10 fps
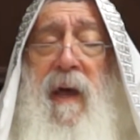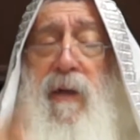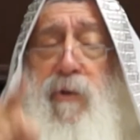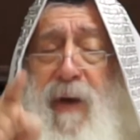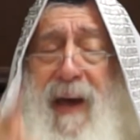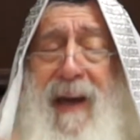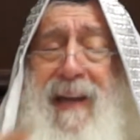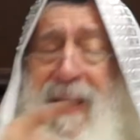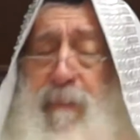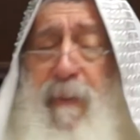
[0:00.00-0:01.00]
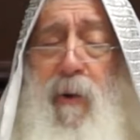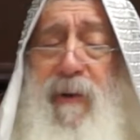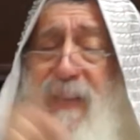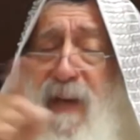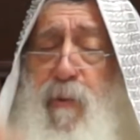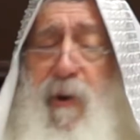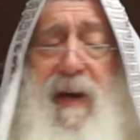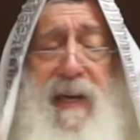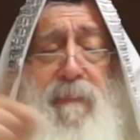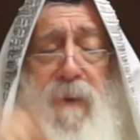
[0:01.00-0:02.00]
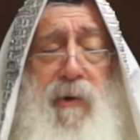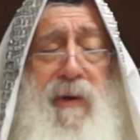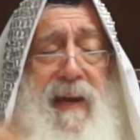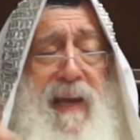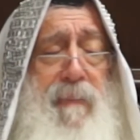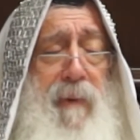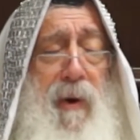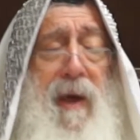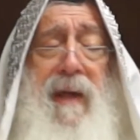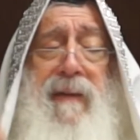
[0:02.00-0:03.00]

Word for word: And you are like Paro, Kikamocha Kipao, you are like Paro.